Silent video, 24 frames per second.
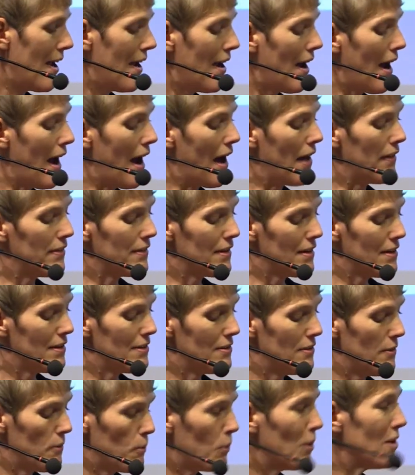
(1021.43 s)
and
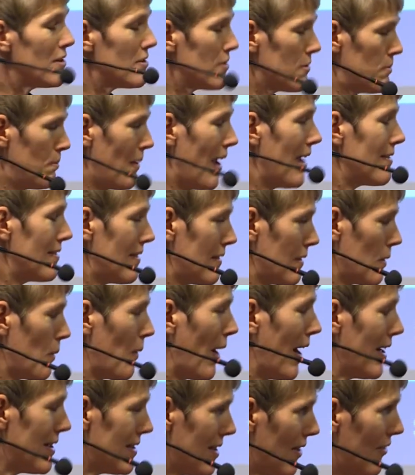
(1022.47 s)
which makes it
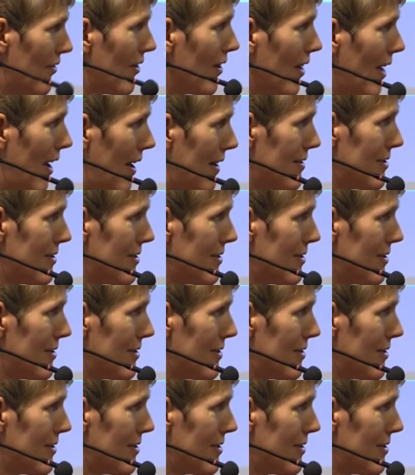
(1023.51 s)
quite difficult